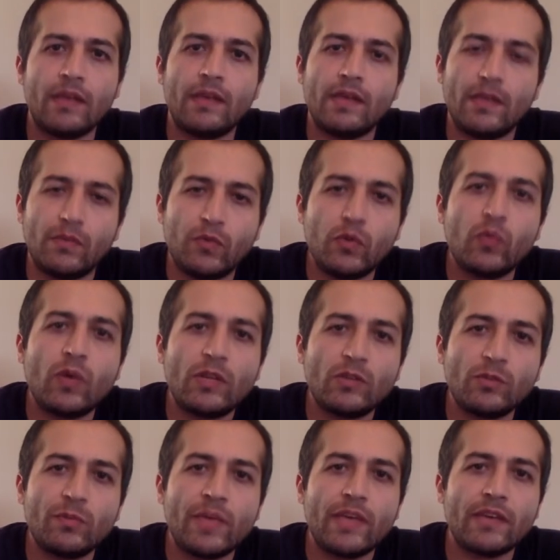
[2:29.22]
If you want to
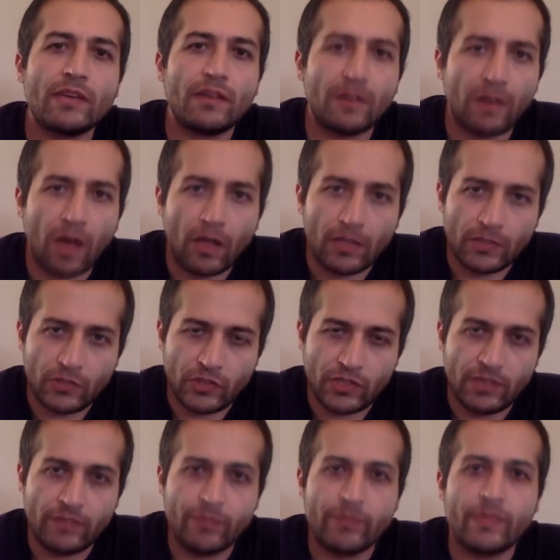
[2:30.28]
make an
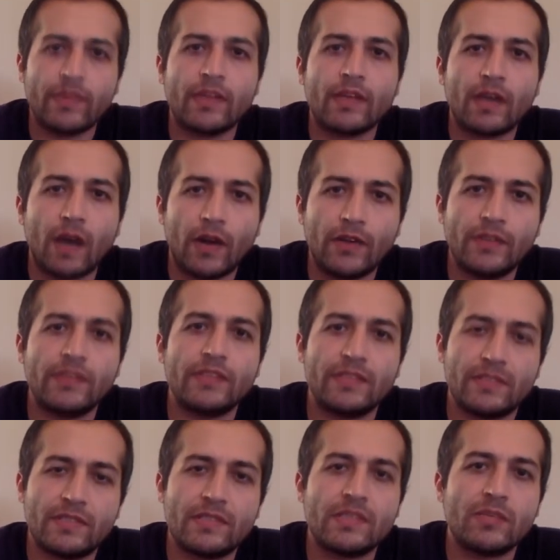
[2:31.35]
analogy, current
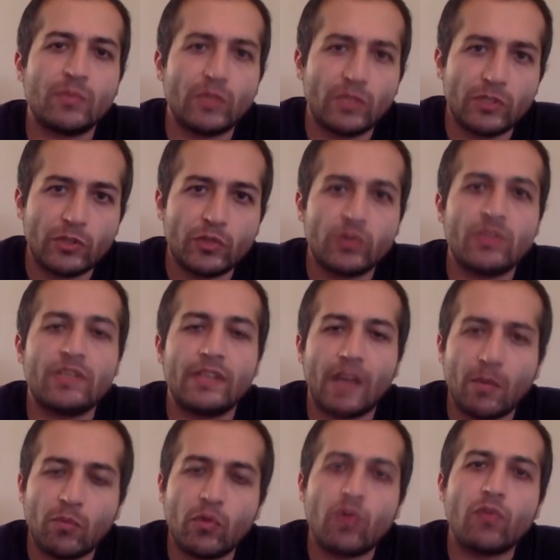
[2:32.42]
is similar to the
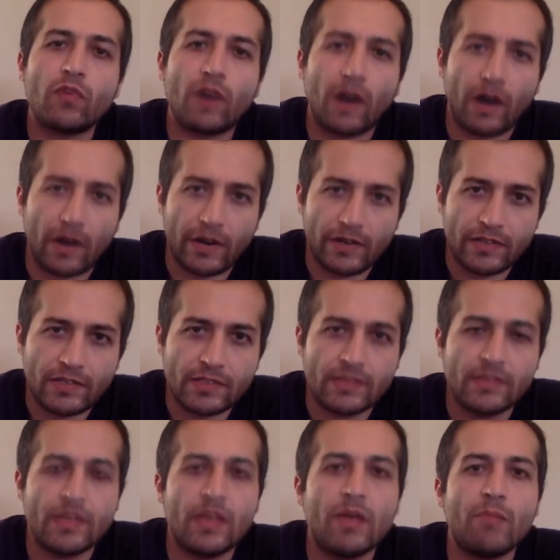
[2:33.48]
number of cars
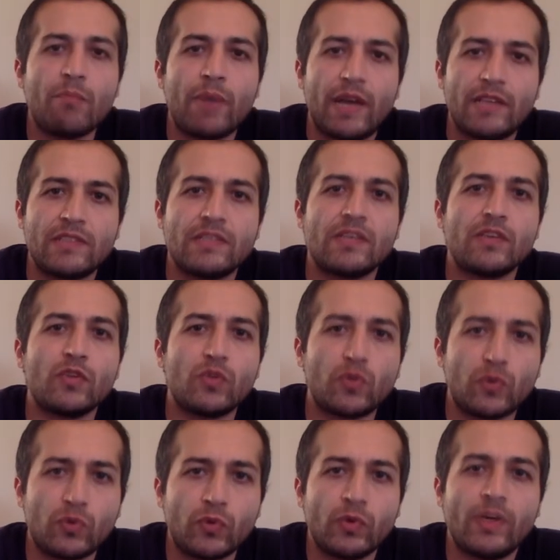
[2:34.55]
passing
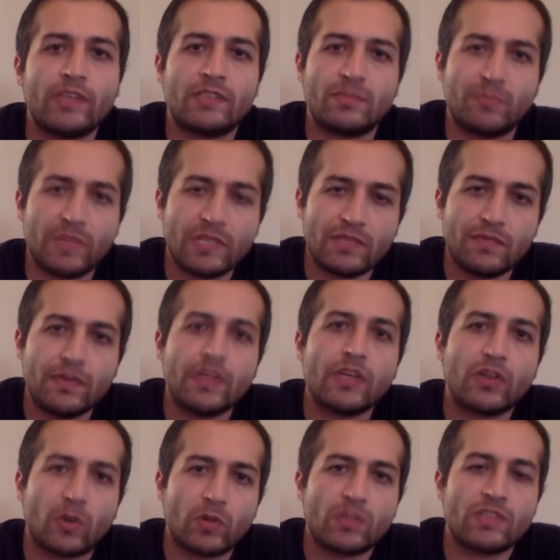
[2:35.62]
through a specific
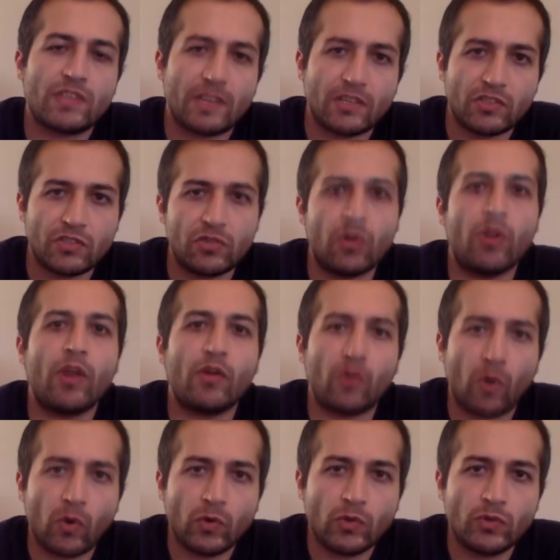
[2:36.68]
cross-section on a
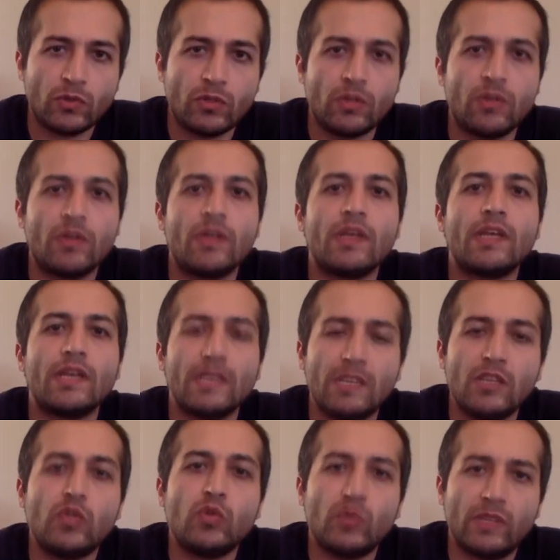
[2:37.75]
road in
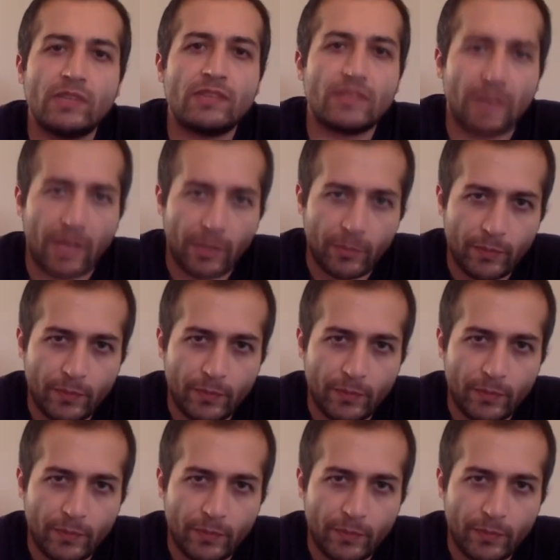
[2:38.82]
unit time.